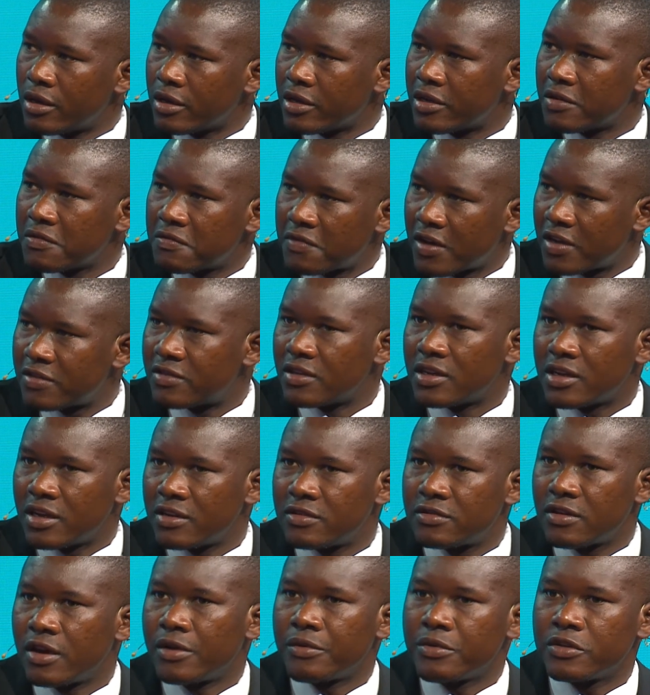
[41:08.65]
give us the
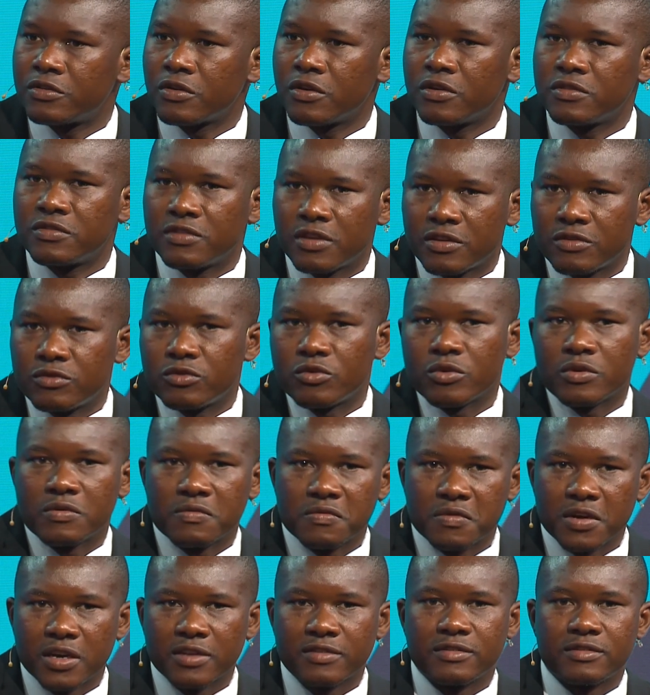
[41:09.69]
necessary resources to
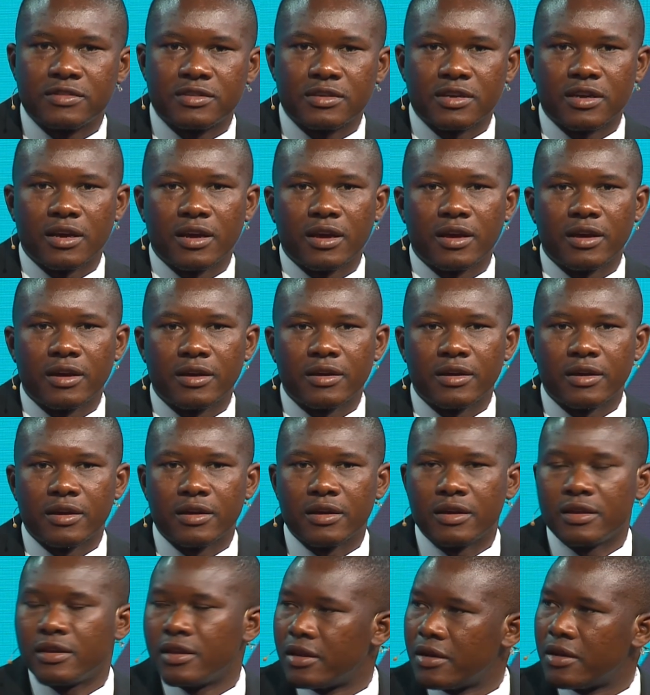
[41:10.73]
invest
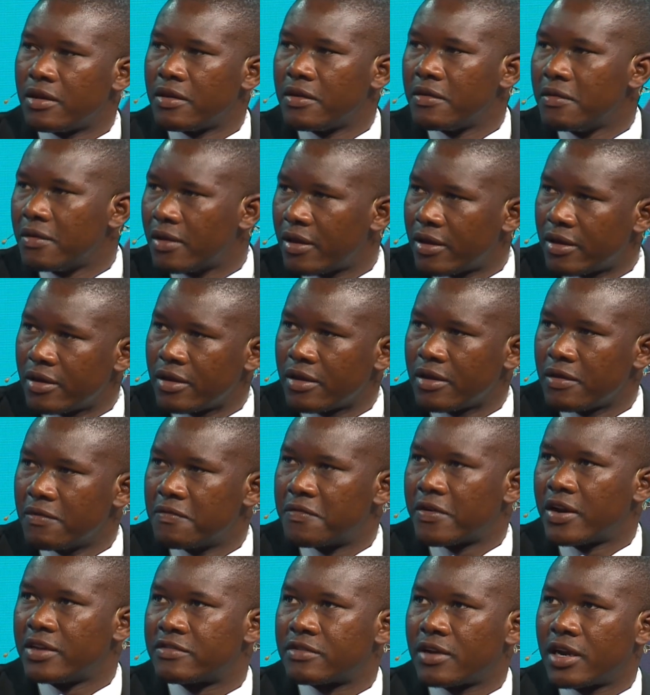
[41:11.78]
in
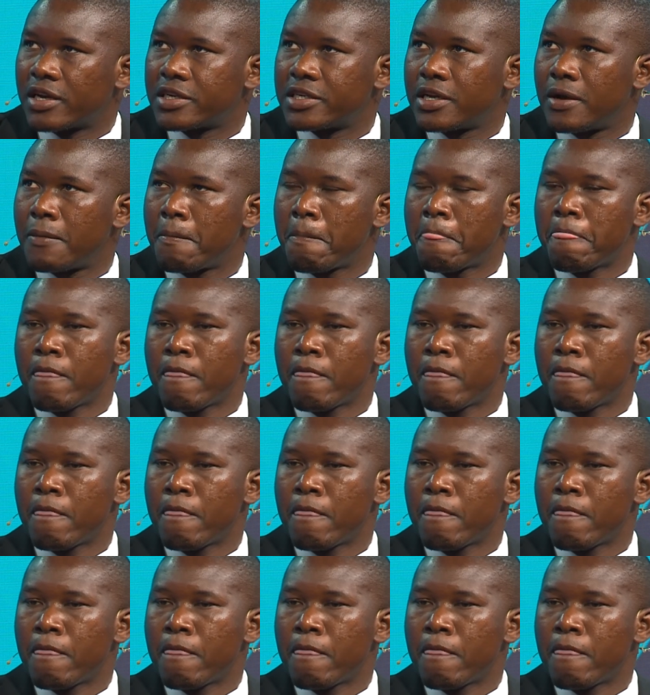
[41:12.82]
infrastructure.